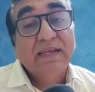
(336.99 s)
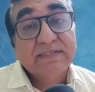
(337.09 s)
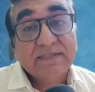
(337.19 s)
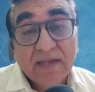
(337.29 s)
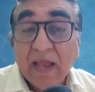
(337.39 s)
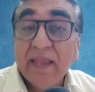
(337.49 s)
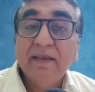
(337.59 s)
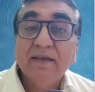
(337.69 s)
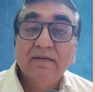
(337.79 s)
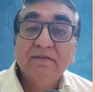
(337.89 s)
Is
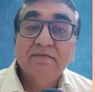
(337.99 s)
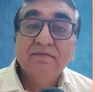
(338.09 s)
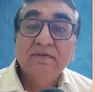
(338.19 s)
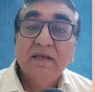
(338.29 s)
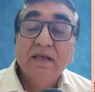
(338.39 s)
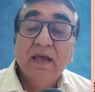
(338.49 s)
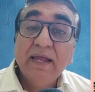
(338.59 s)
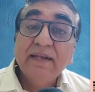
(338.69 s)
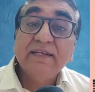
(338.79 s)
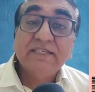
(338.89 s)
kind
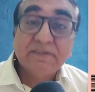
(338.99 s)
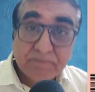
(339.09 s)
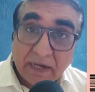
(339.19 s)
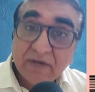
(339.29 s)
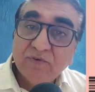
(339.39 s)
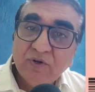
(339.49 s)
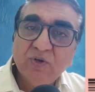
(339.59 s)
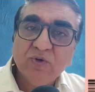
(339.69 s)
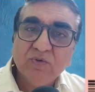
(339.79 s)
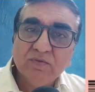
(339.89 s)
and respectful
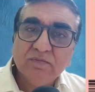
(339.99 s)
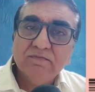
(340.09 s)
to you.